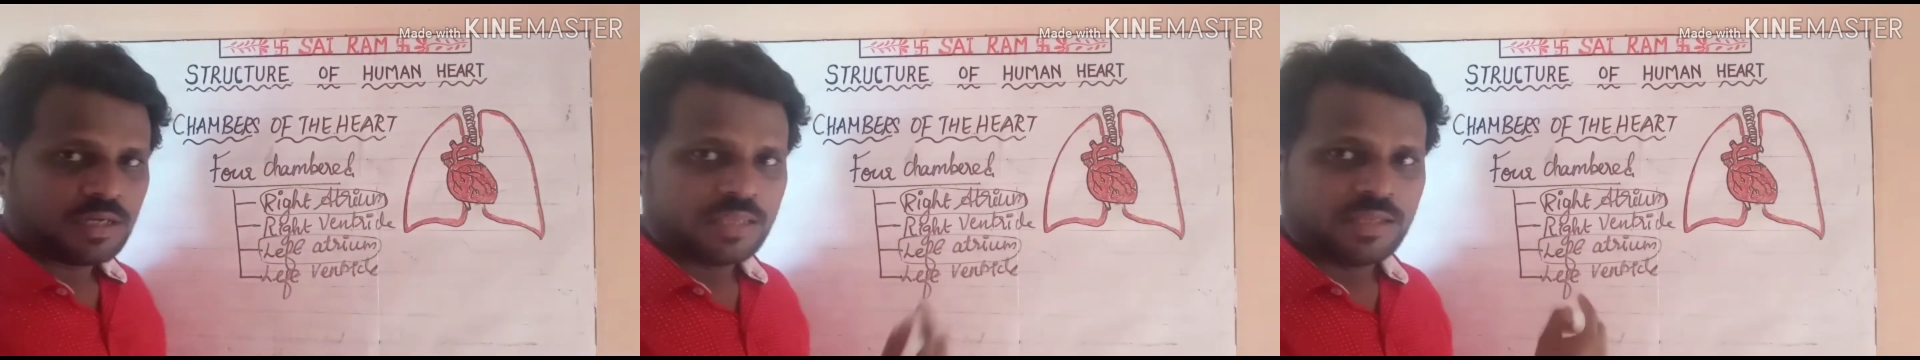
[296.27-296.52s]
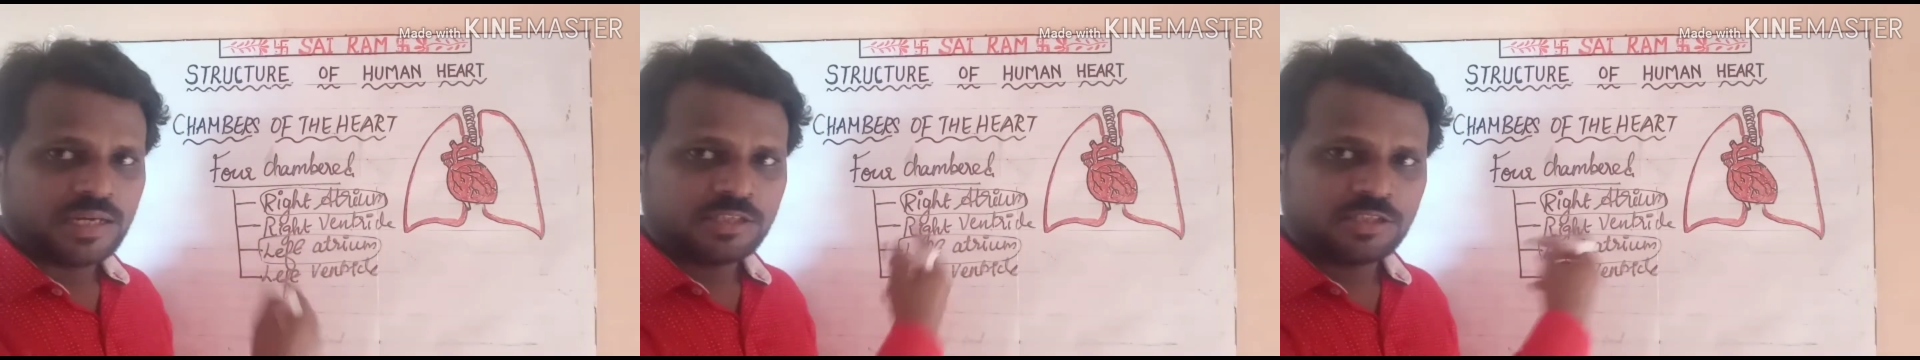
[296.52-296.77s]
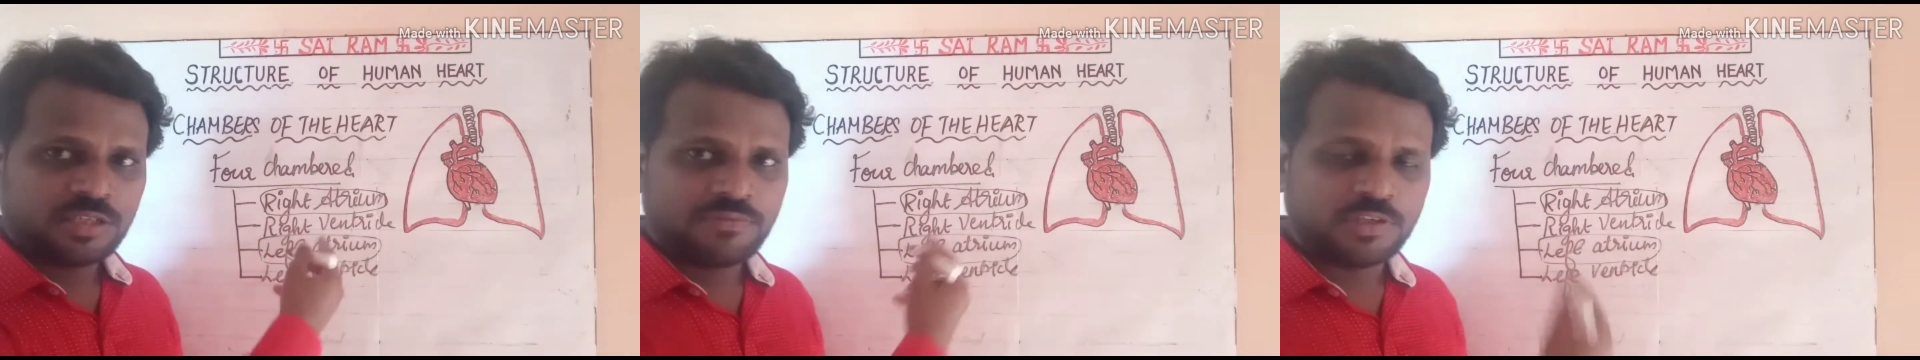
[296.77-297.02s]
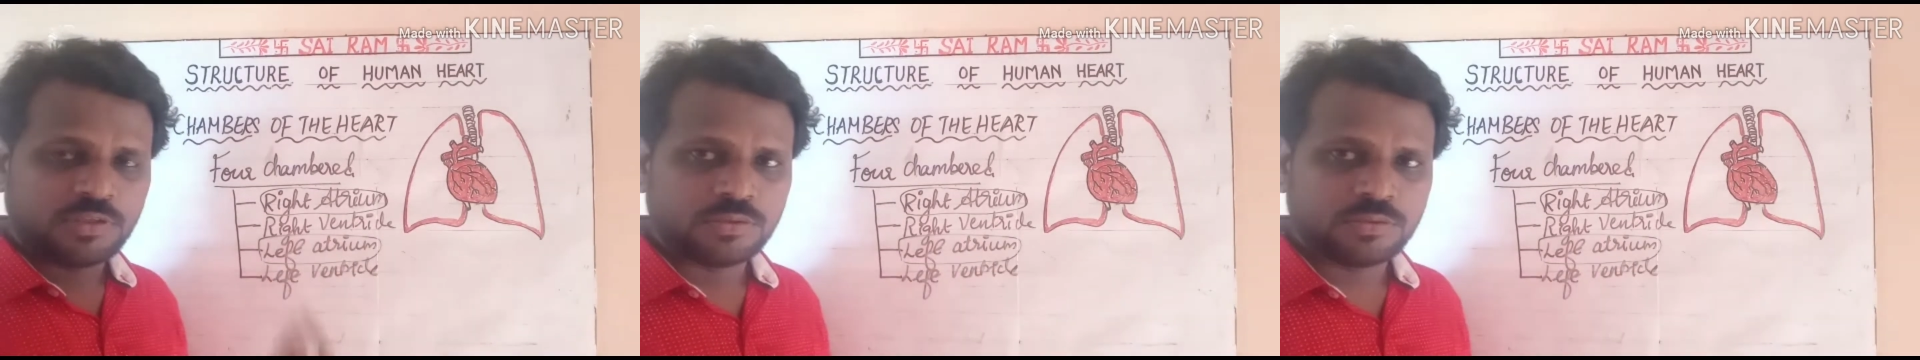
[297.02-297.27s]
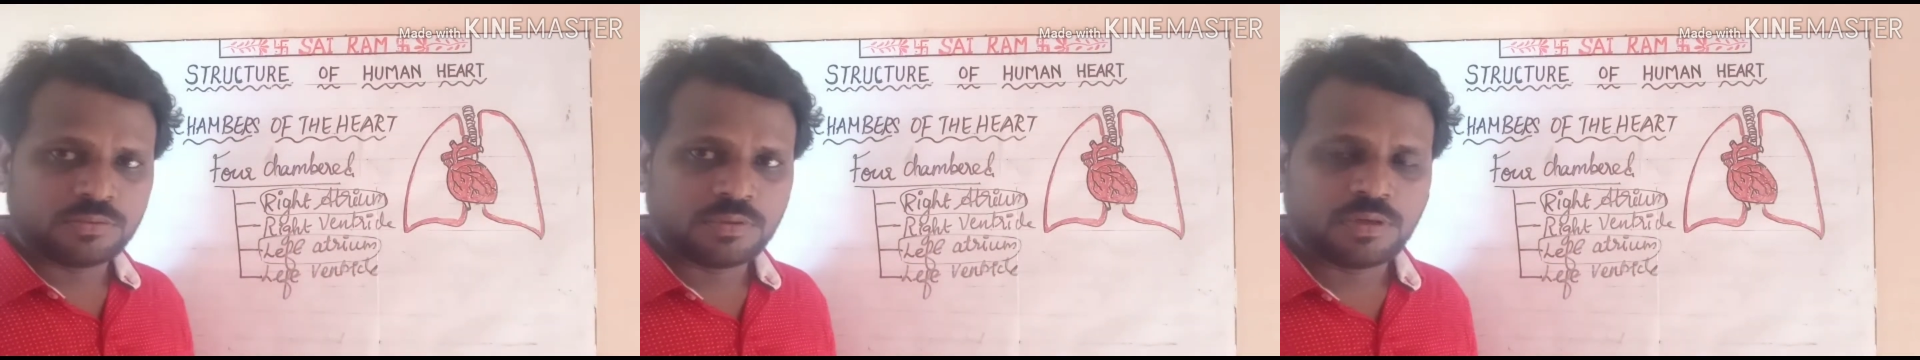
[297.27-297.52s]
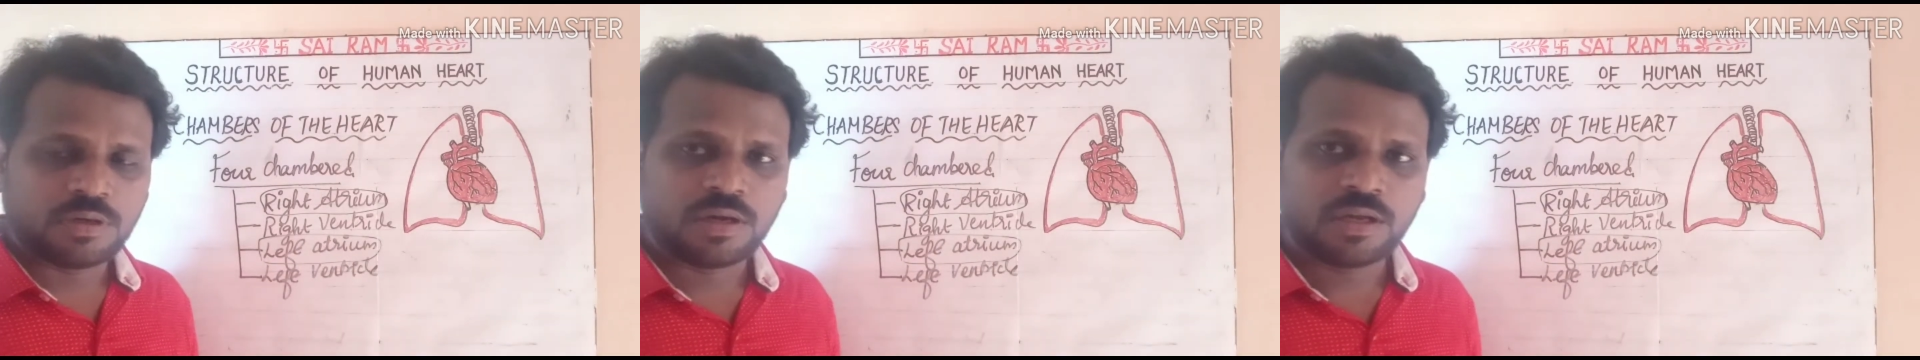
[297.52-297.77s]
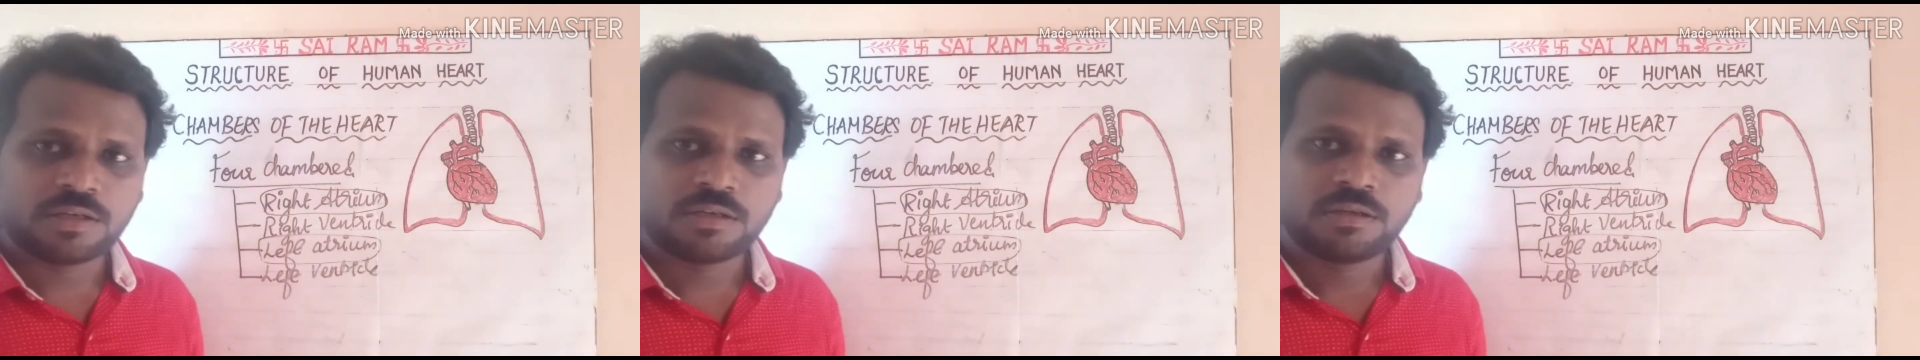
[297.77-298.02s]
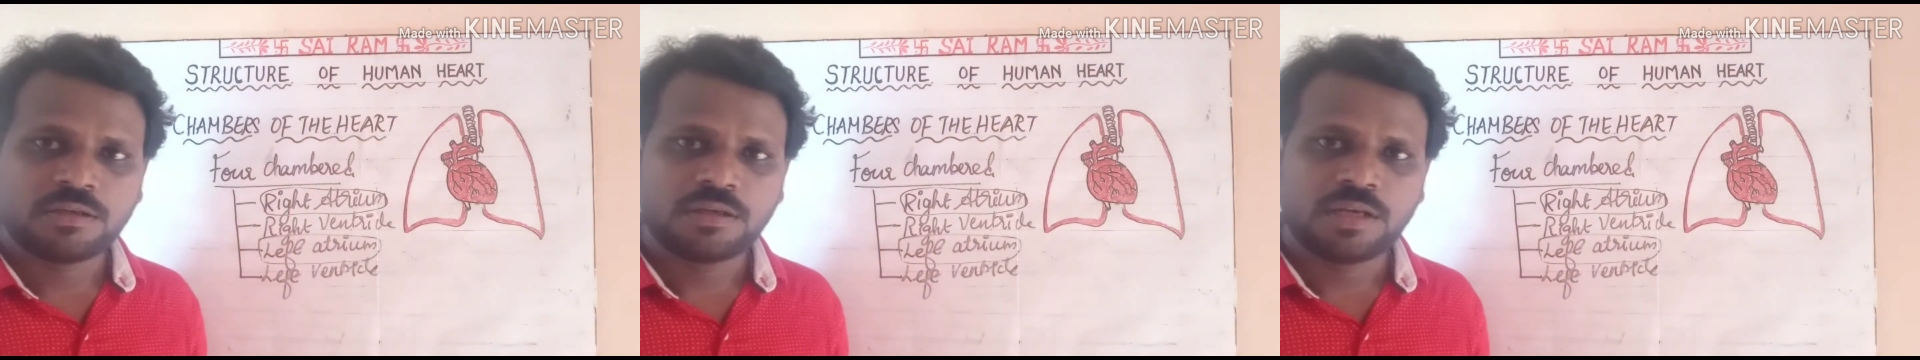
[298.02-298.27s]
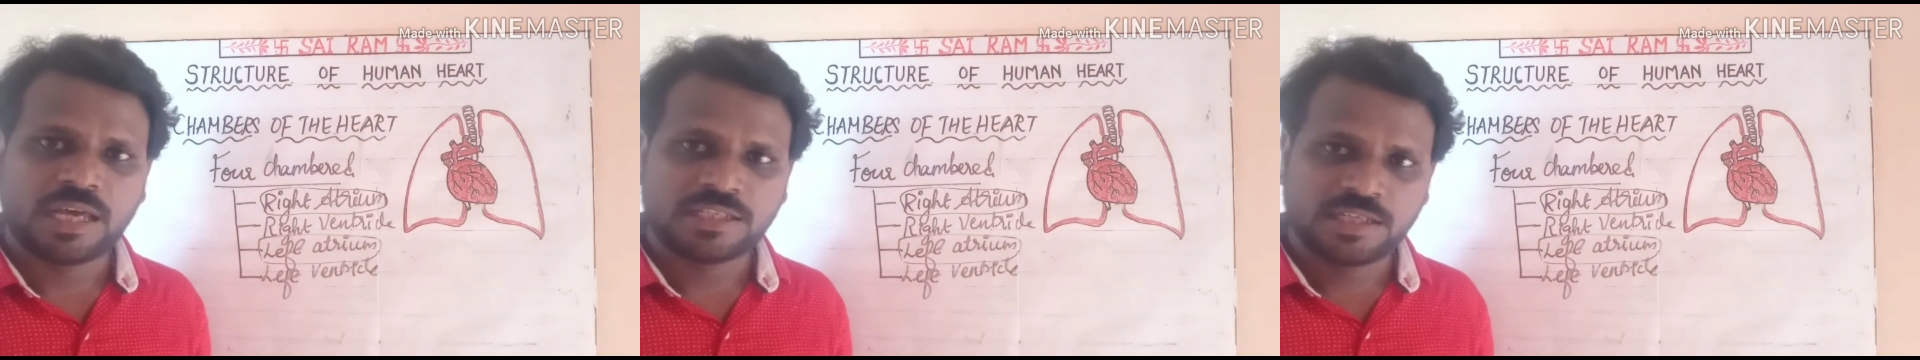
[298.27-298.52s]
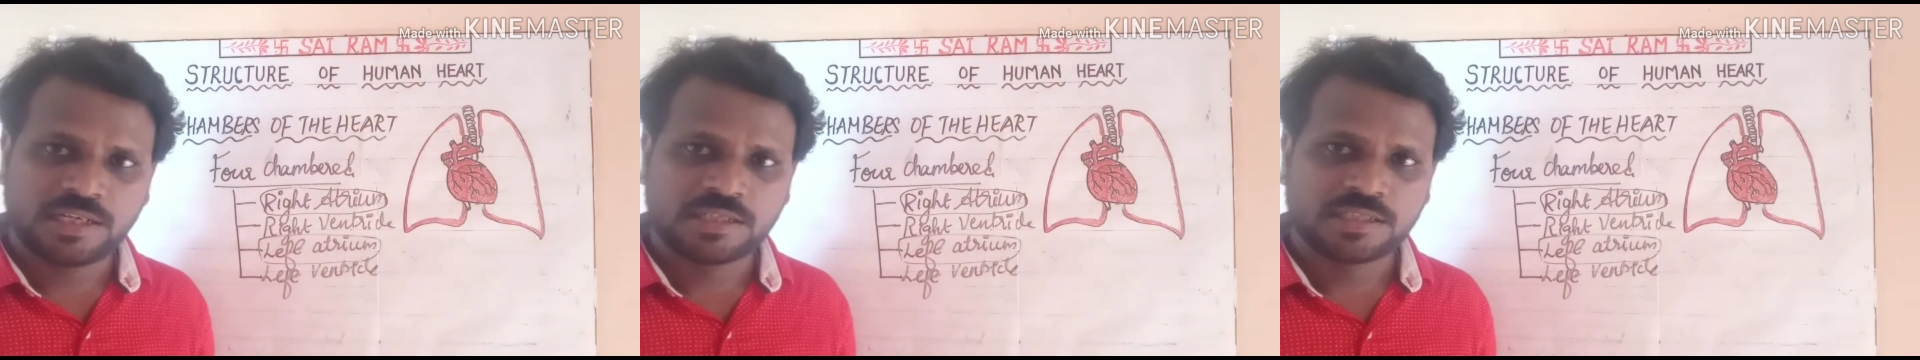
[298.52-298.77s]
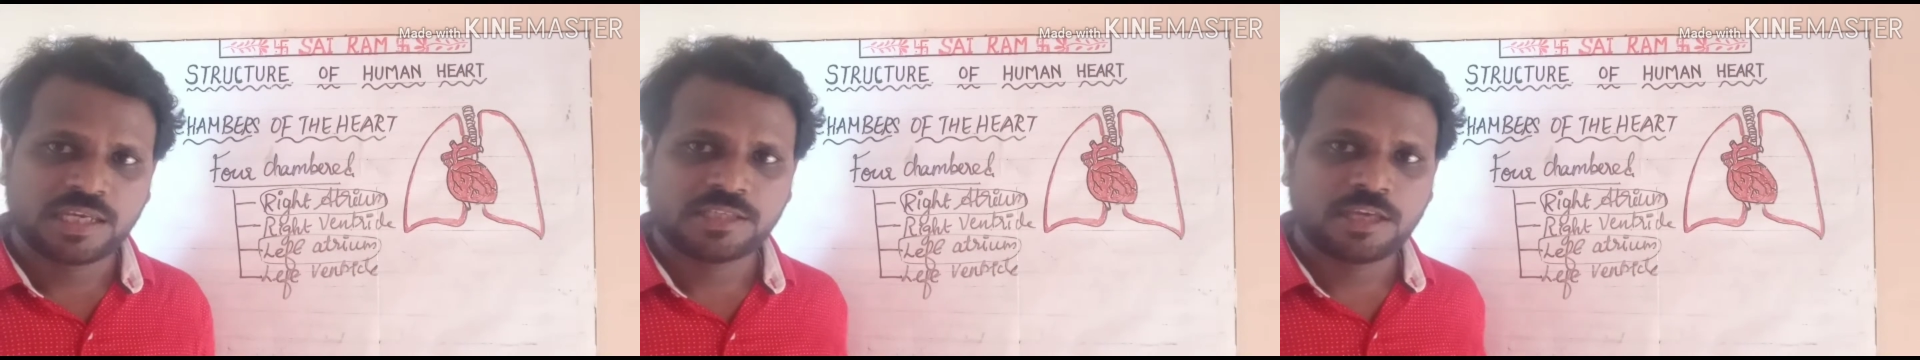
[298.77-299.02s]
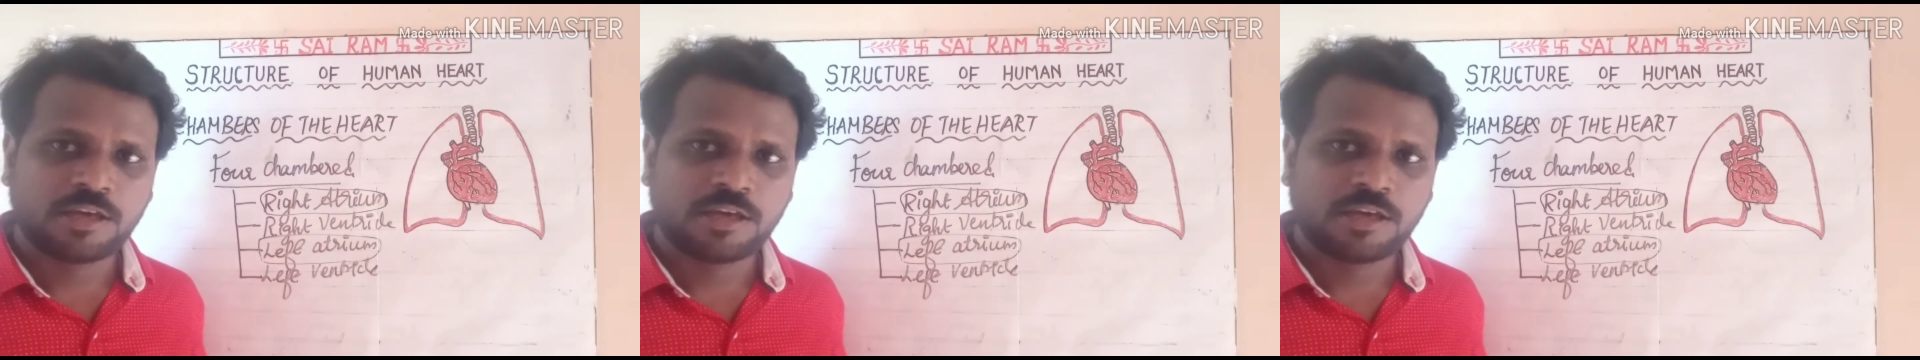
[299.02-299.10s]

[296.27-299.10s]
and the rest of the 2 are larger in size,